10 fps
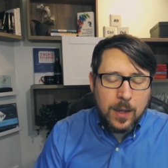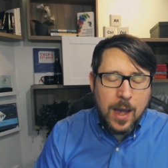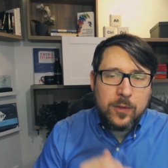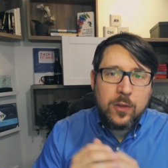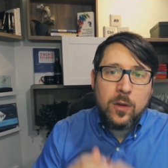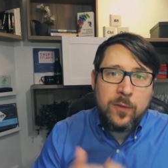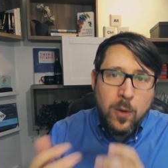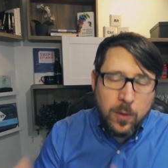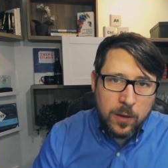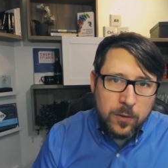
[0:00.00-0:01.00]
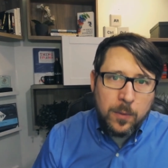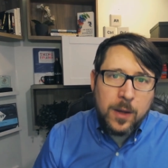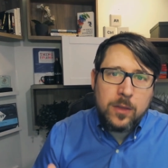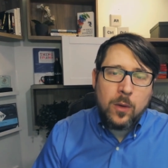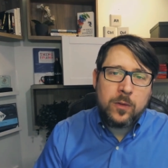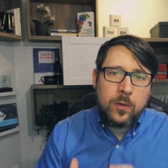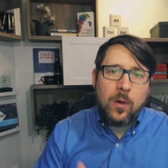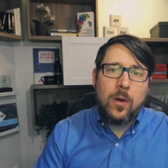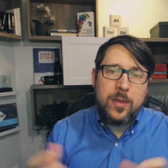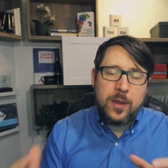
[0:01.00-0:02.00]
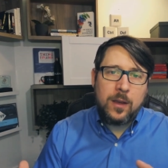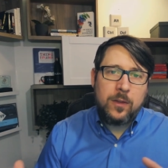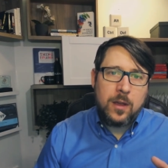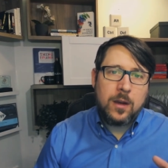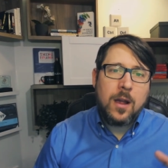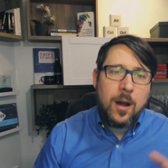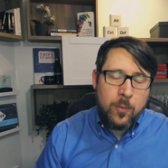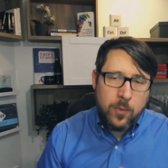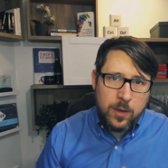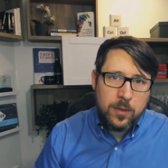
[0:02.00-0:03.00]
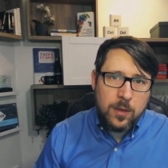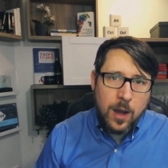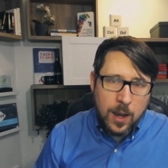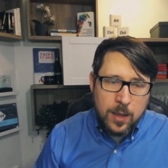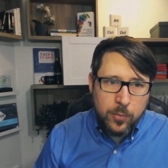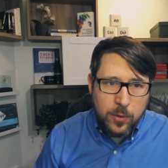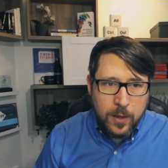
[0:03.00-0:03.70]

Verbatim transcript: has good focus, right? Those are all things that come with high employee